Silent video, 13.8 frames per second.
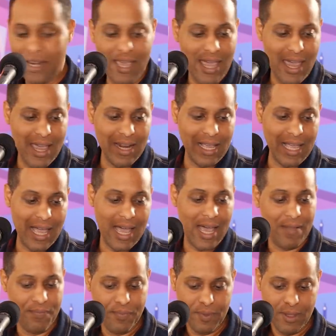They had a
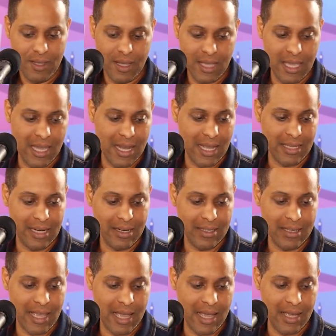guy, again, I think this
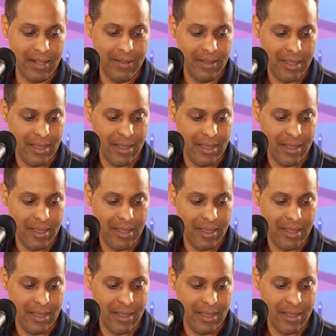guy,